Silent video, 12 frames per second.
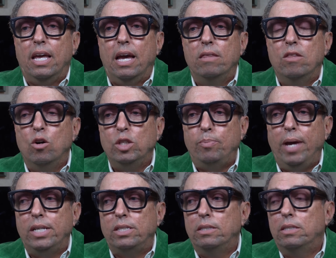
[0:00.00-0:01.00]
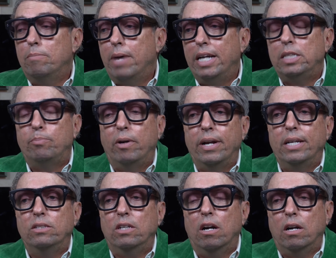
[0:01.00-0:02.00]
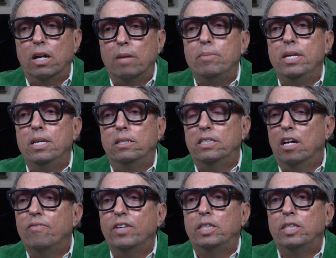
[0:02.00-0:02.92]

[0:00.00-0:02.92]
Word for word: And those patients, in my experience, are going to be self